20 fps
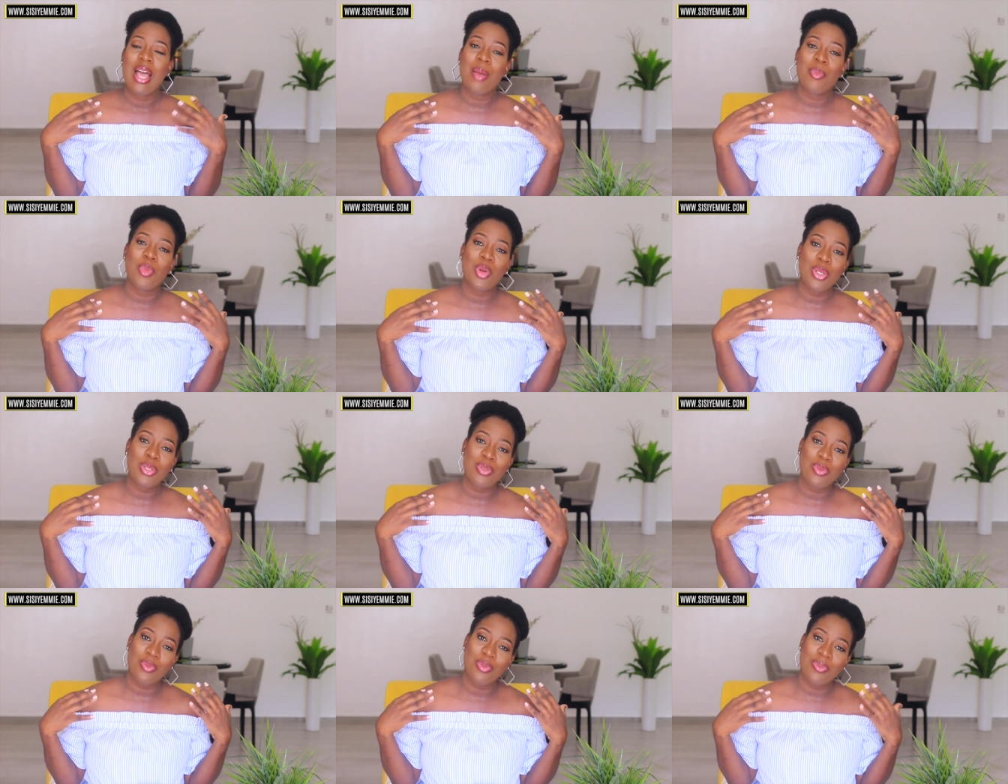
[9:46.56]
I'm
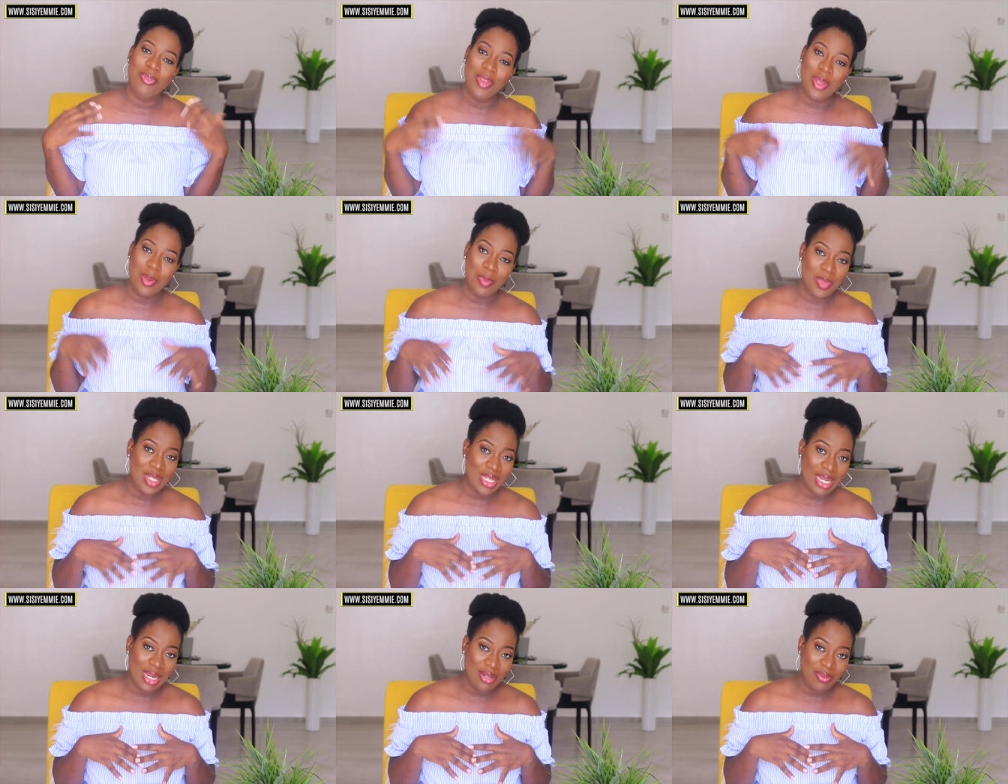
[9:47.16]
going to
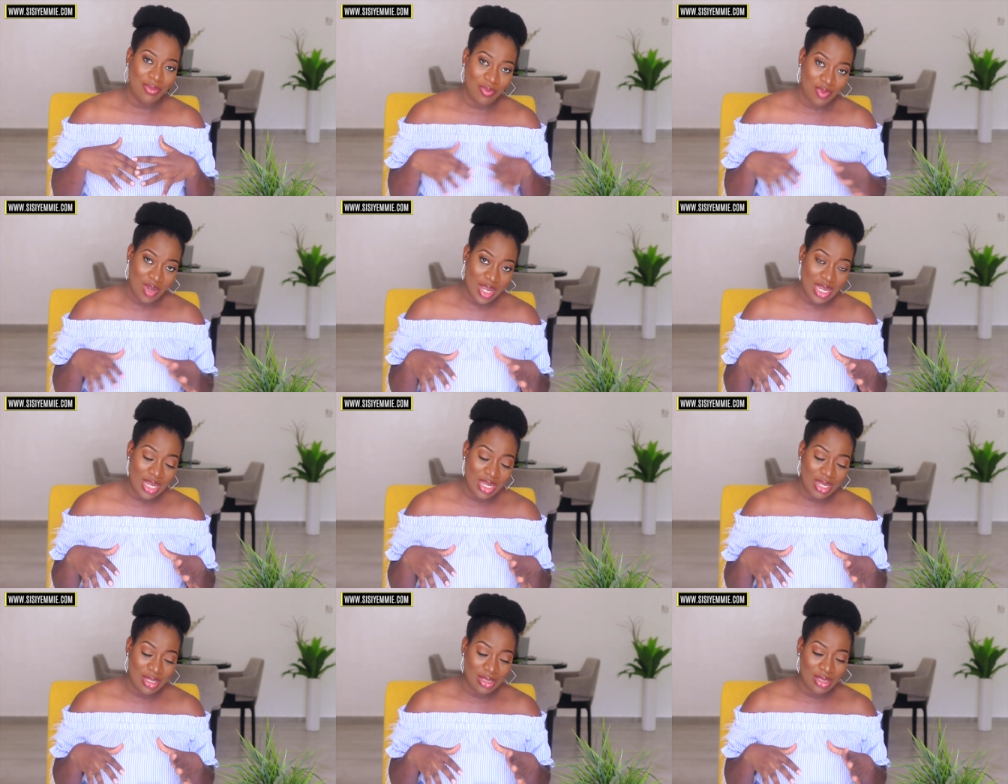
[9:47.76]
film in
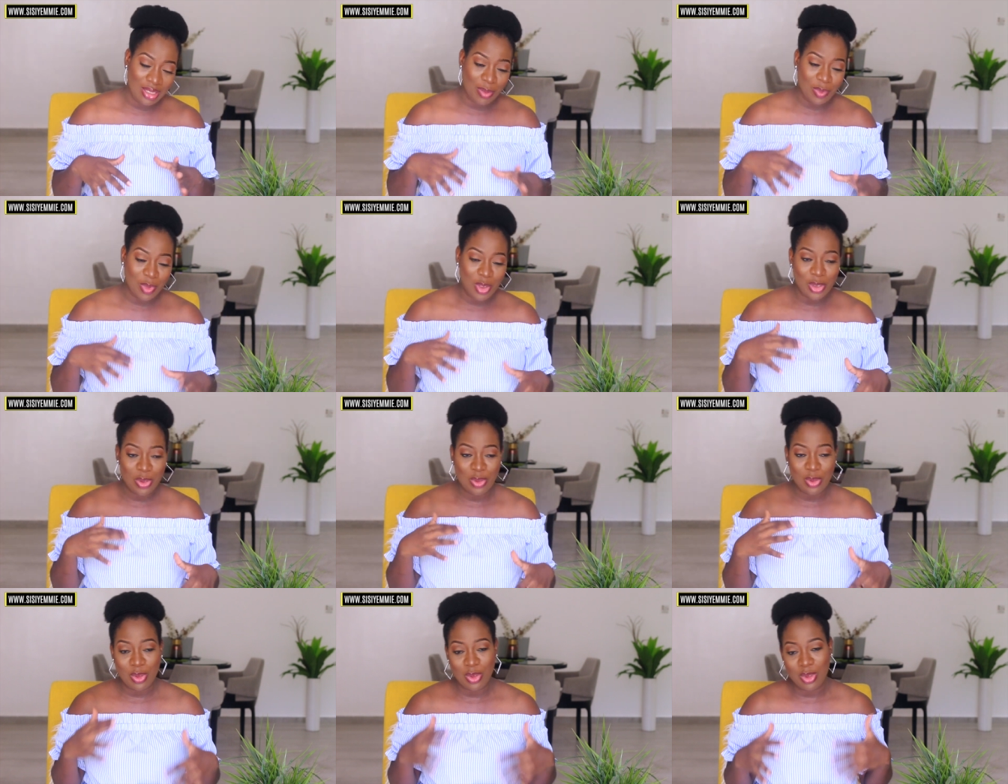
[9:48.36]
advance. I'm
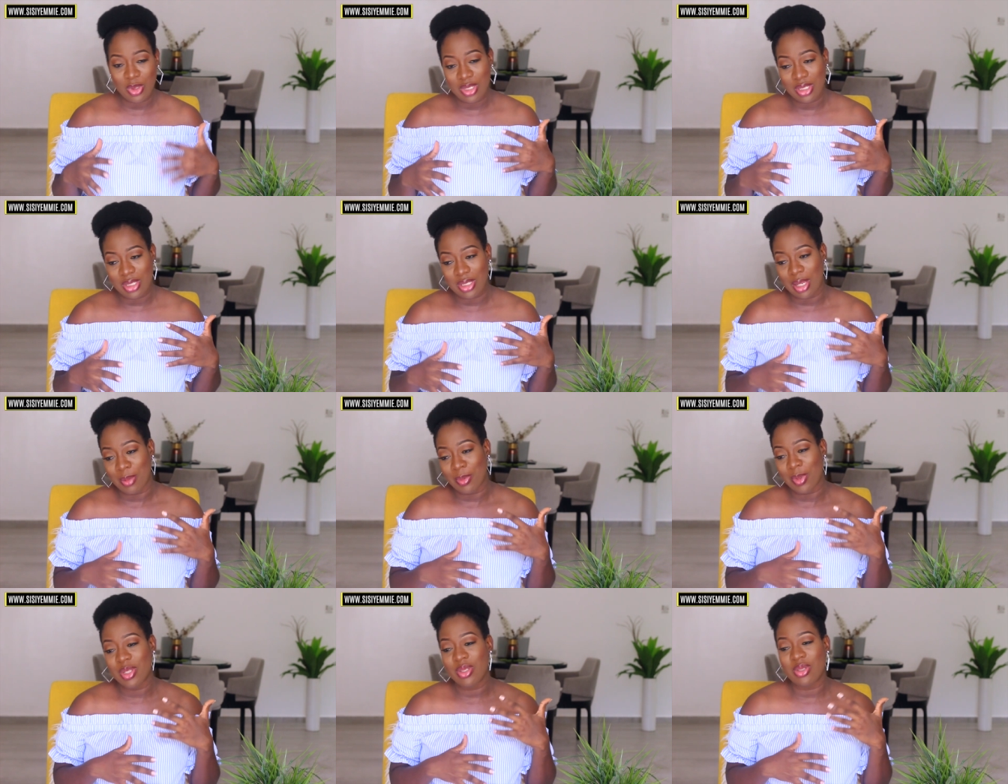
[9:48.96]
going to do this.
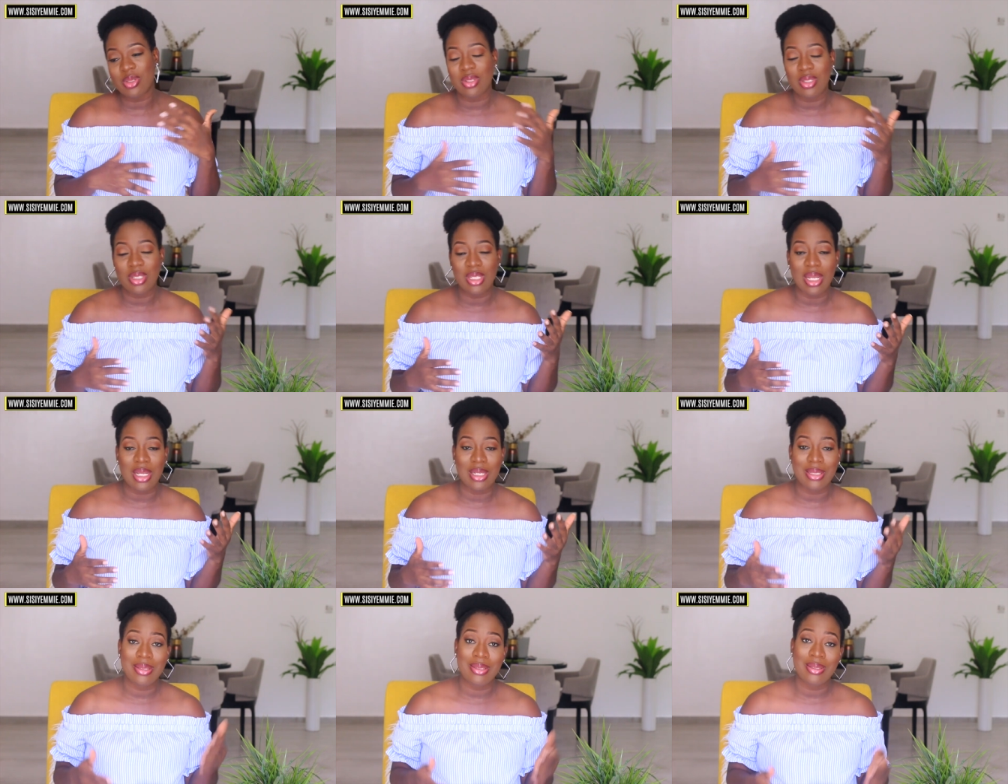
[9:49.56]
I'm going to do
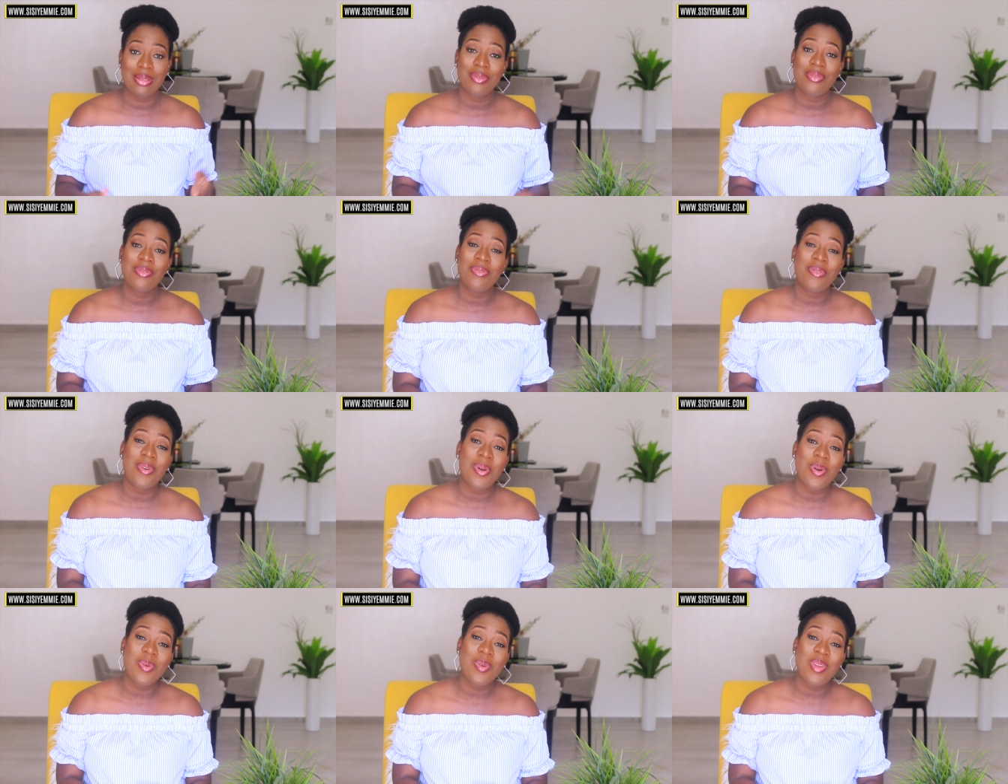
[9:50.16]
that.
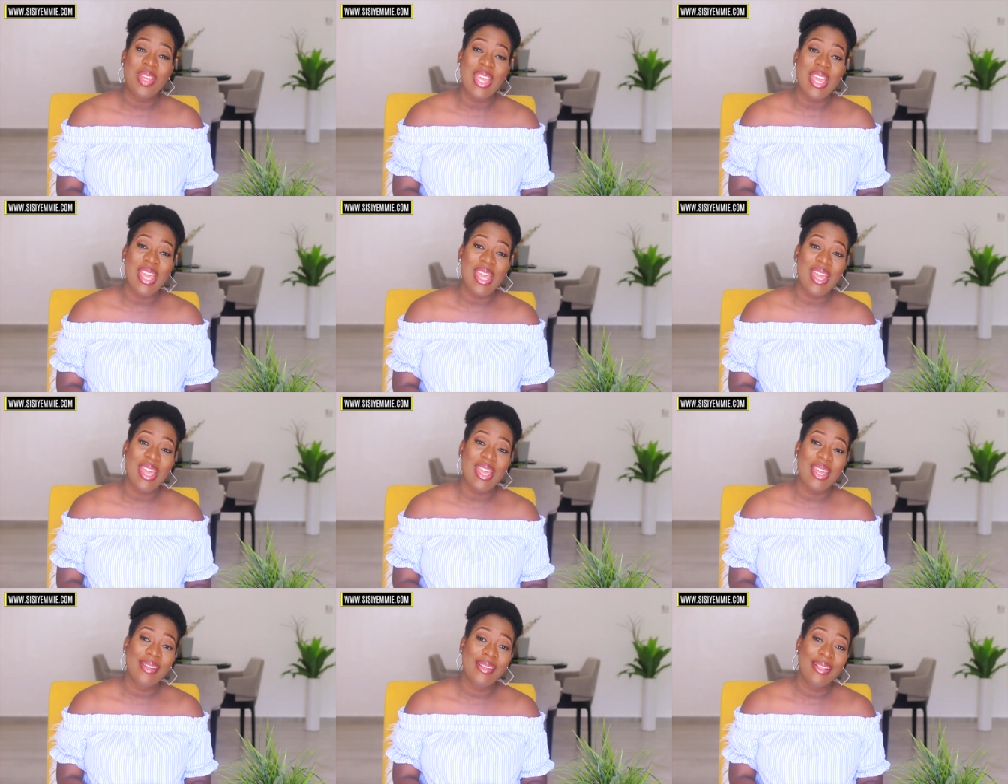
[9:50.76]
For
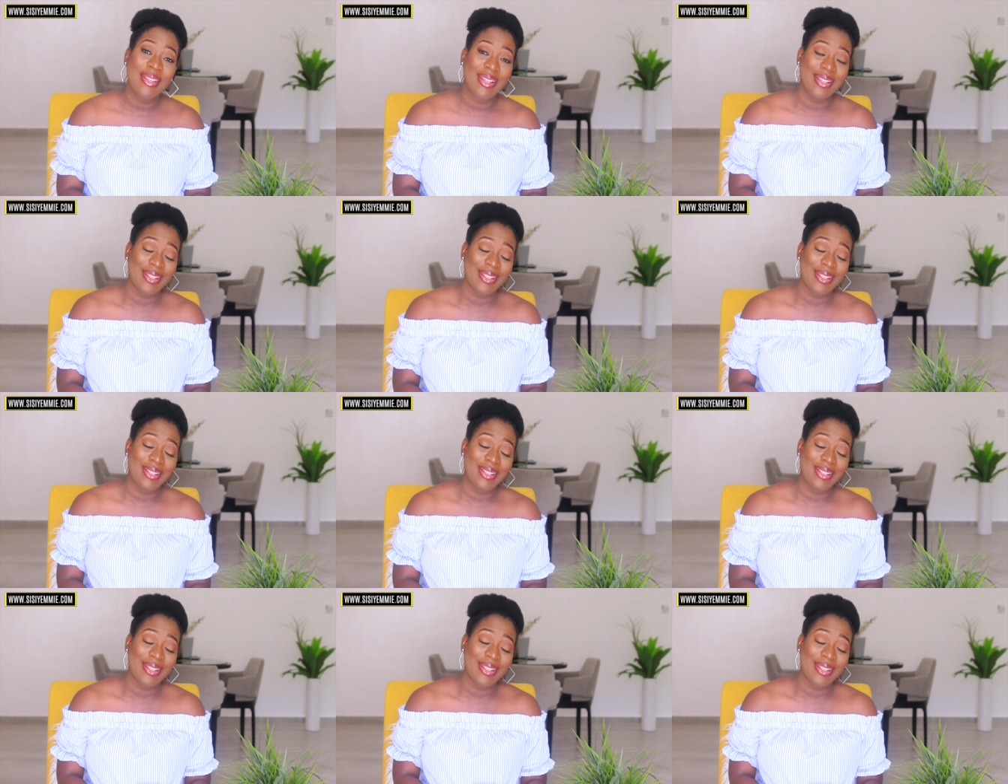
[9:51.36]
where?